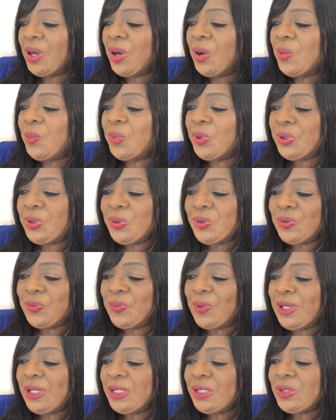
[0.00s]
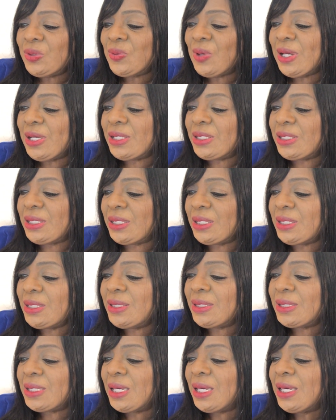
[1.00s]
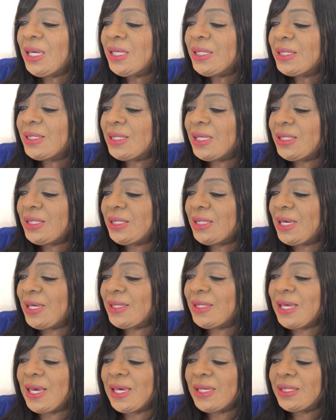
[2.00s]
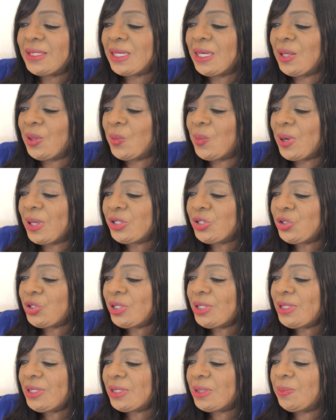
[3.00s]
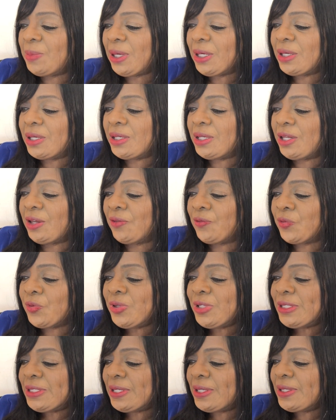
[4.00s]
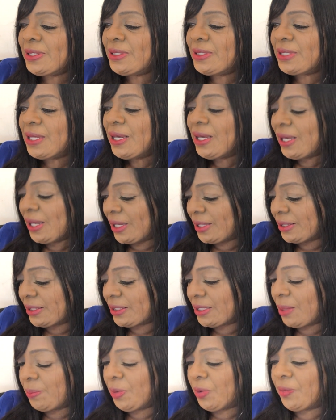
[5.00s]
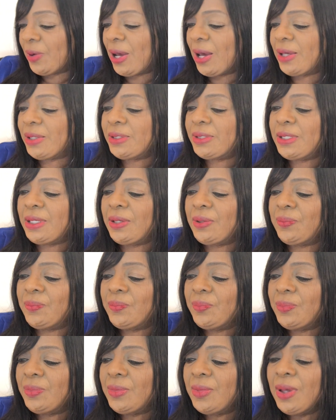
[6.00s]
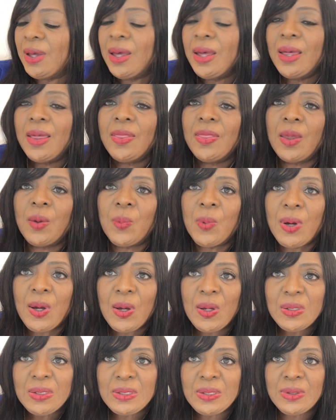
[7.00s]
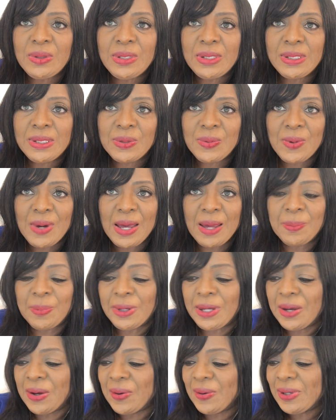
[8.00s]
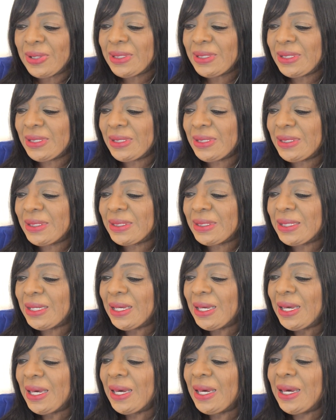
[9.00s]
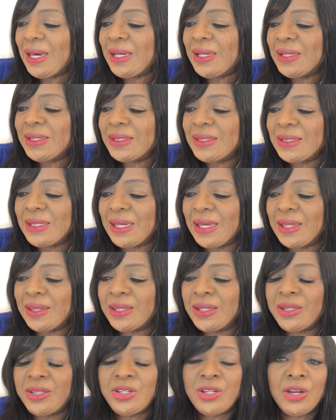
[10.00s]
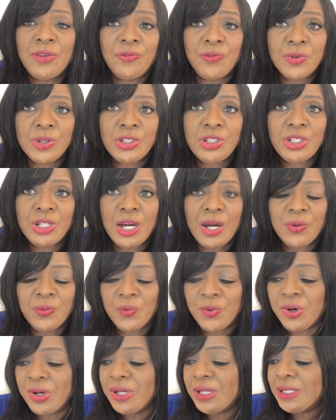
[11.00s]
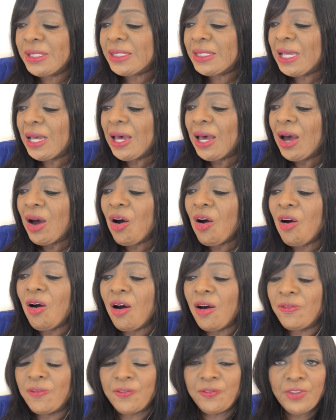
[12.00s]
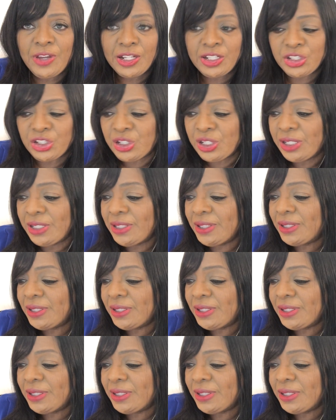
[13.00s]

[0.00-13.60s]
will use reading strategies such as asking questions, making inferences, and summarizing. They will also describe characters, understand the different genres of fiction,